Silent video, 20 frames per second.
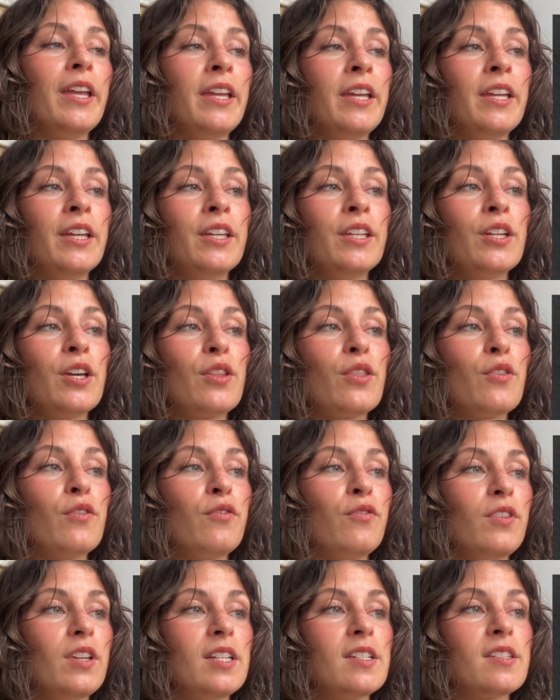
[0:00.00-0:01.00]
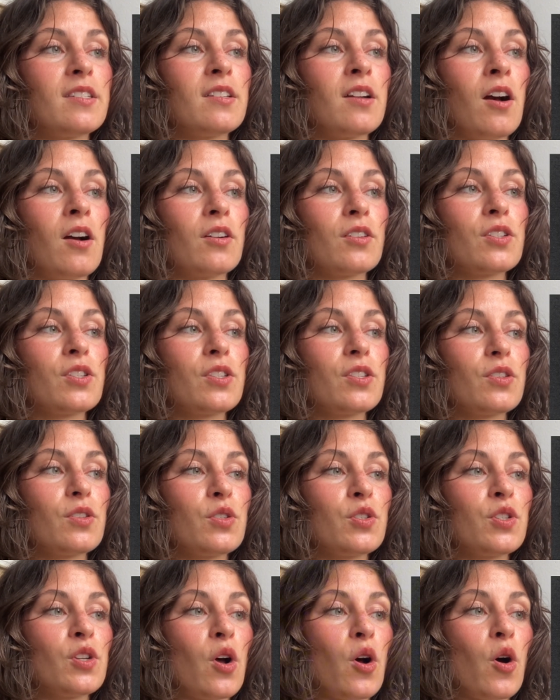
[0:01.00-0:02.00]
in the feedstocks.
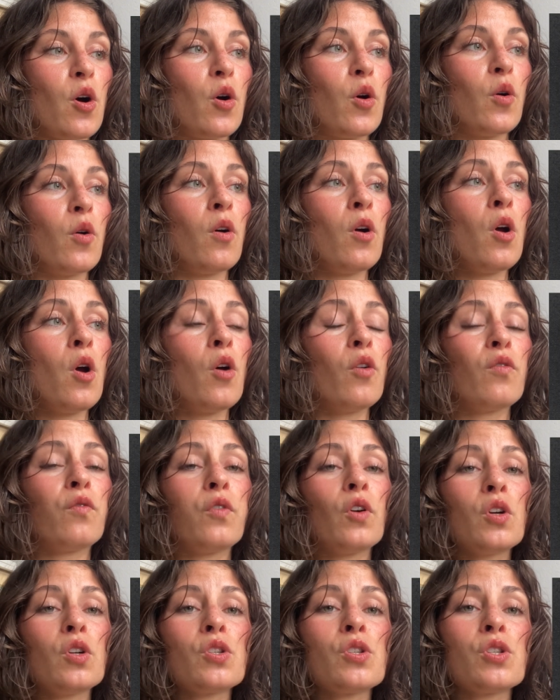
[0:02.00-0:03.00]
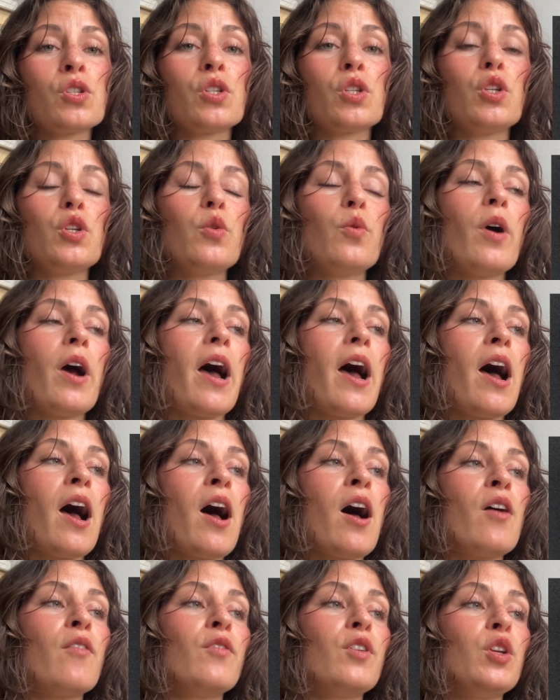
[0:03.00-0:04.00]
So, first, you
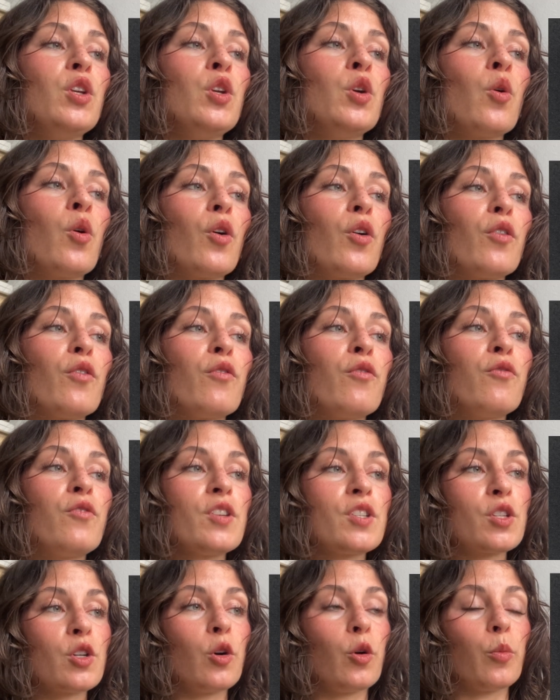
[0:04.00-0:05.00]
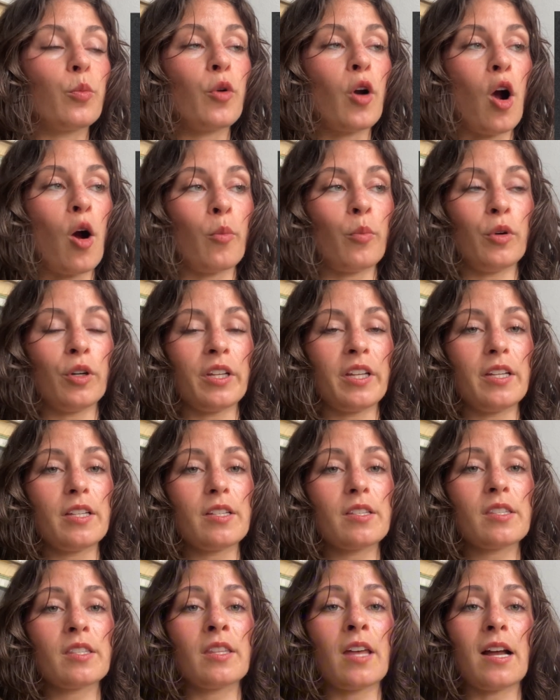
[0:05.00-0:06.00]
have your physical
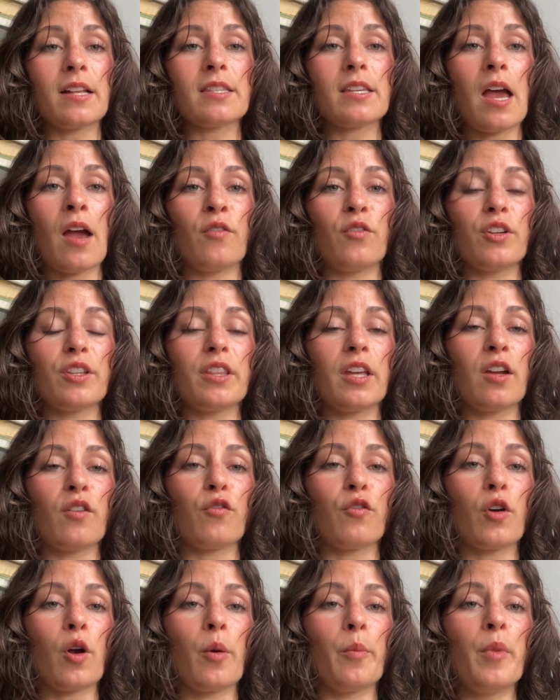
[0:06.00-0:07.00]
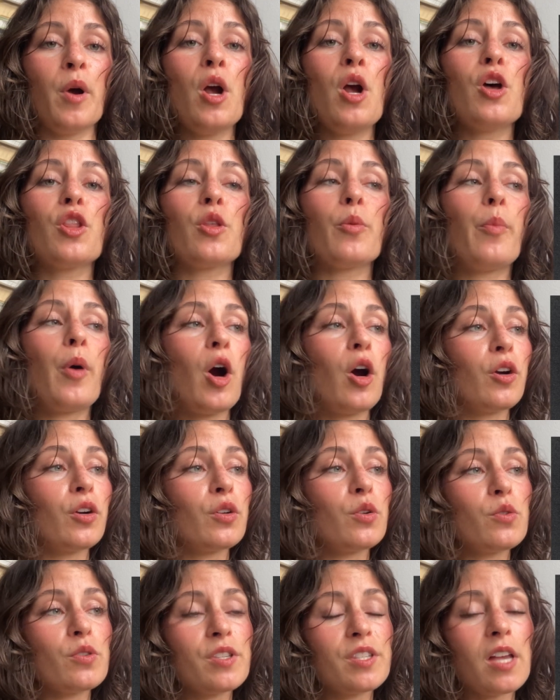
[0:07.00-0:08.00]
properties. That's everything from the
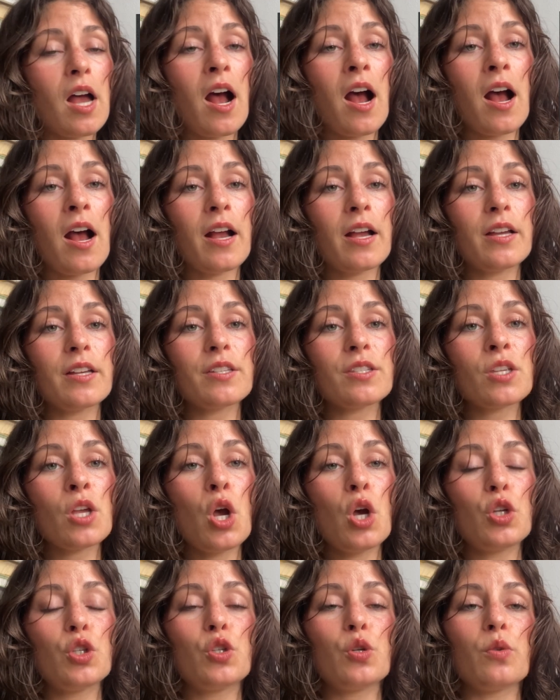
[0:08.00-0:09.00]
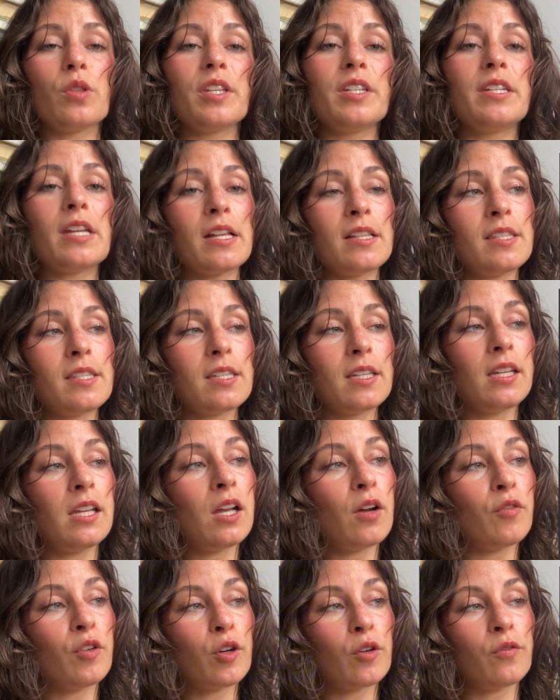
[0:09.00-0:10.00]
particle size to the density
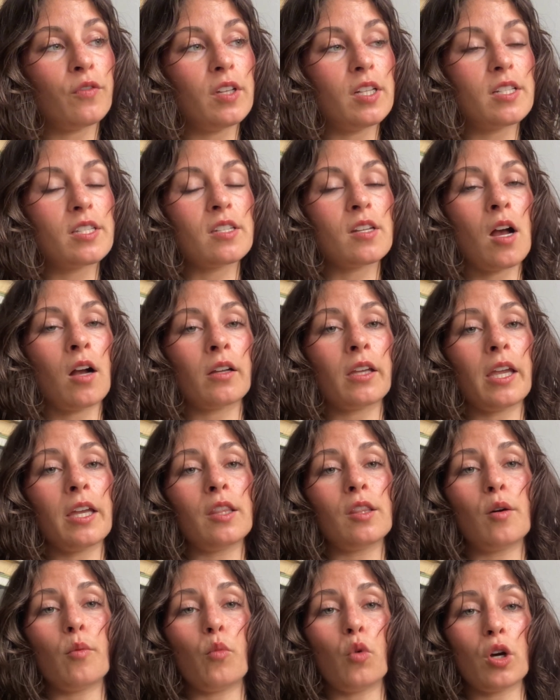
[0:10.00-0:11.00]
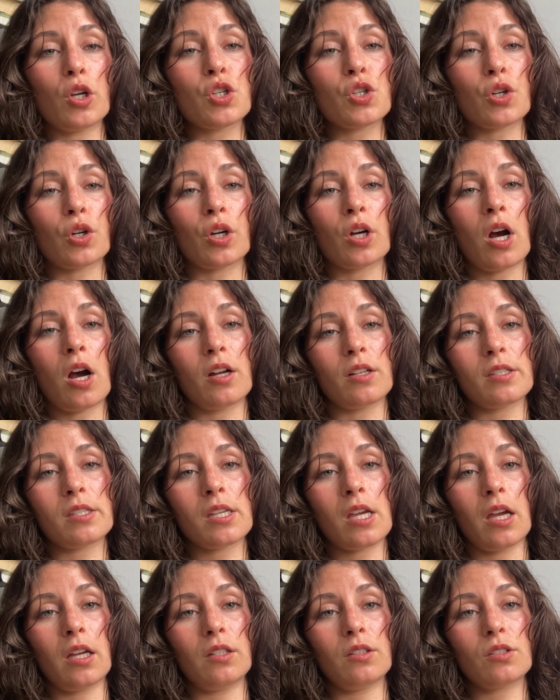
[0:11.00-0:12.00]
of your feedstock and the moisture
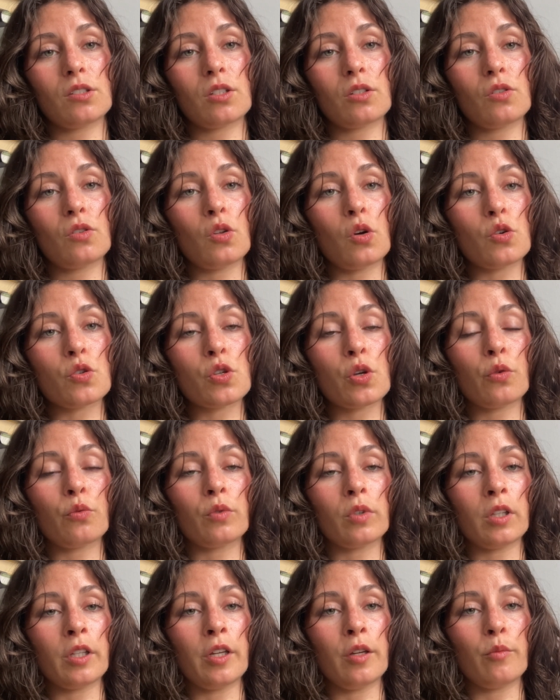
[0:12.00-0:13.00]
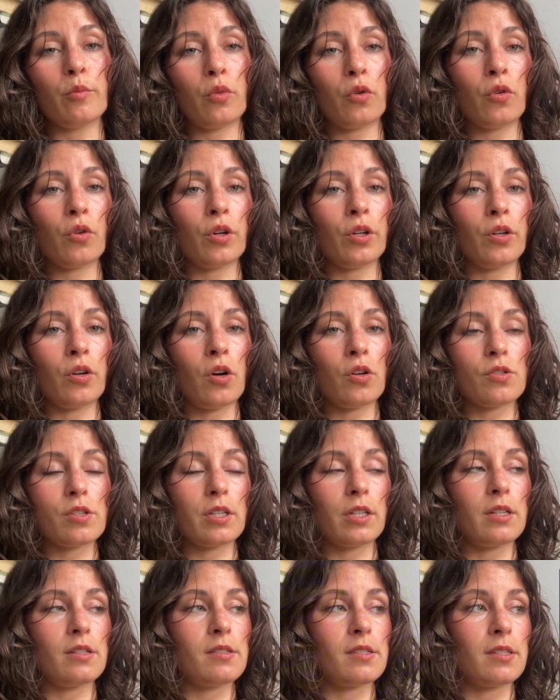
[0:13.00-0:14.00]
content. Those are really important also
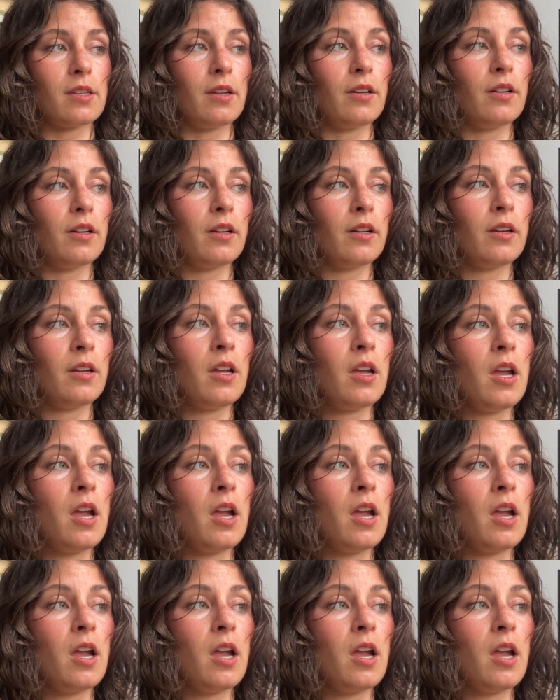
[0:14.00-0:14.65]
to consider.